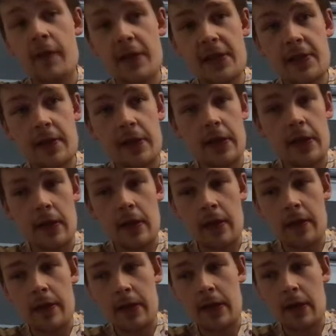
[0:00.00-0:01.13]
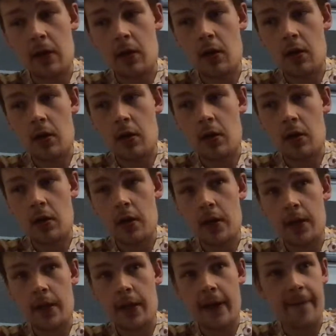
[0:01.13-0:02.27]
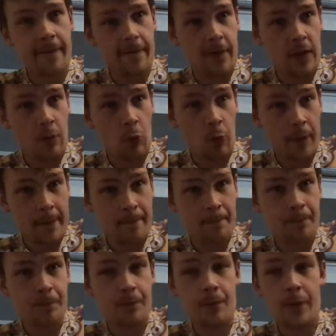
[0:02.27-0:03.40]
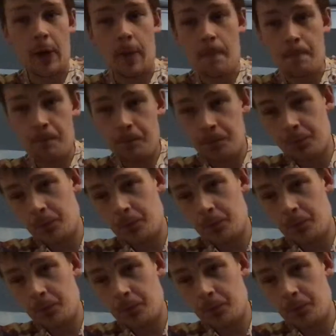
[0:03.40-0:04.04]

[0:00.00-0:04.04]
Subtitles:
Obviously they are 11th at the moment, but